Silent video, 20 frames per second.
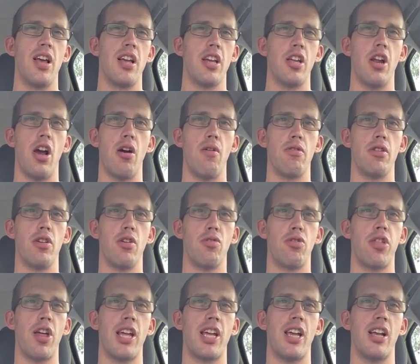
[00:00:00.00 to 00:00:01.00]
You know, and
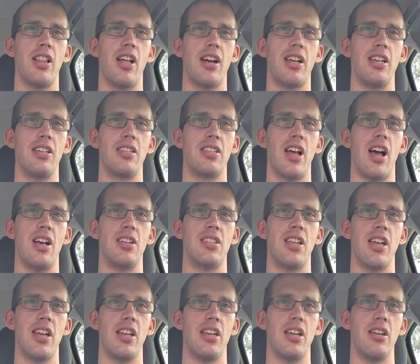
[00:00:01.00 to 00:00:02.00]
you'll thank your lucky stars
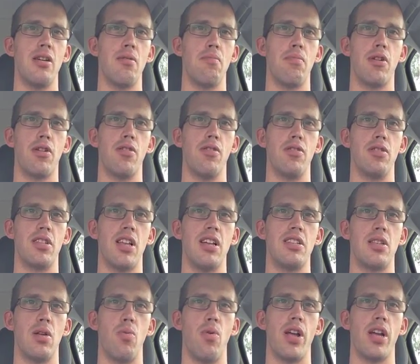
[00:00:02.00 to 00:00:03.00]
that you did it, because
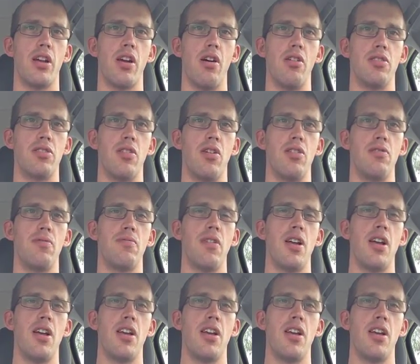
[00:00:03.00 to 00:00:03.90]
as the week goes on,